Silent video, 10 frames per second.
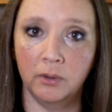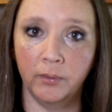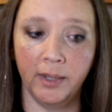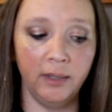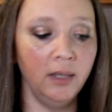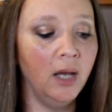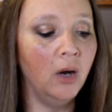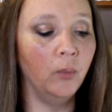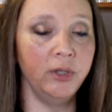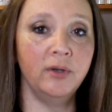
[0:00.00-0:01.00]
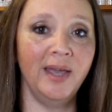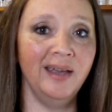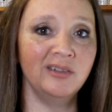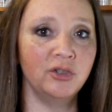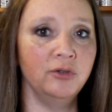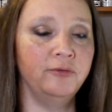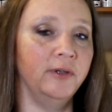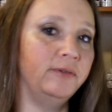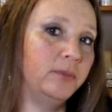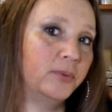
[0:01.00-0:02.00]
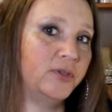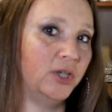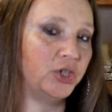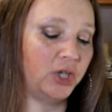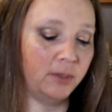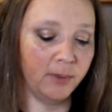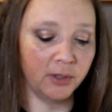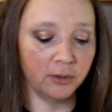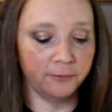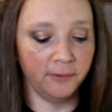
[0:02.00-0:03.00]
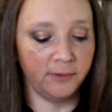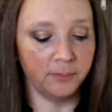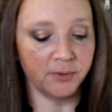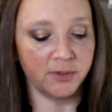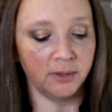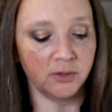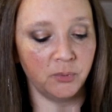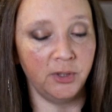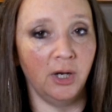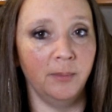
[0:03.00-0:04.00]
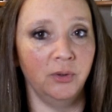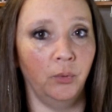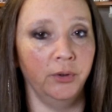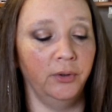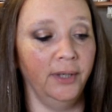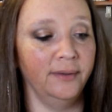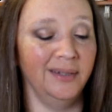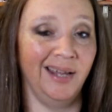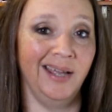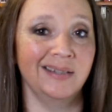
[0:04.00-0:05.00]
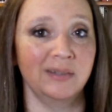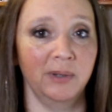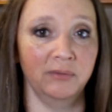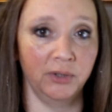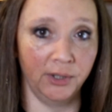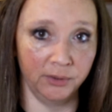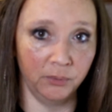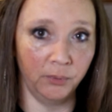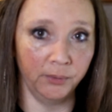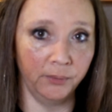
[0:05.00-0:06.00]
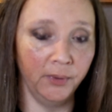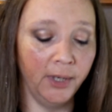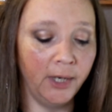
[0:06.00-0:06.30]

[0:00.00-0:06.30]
Okay, well, you can't do 50% shea butter, 50% sweet almond oil, and then add some avocado oil.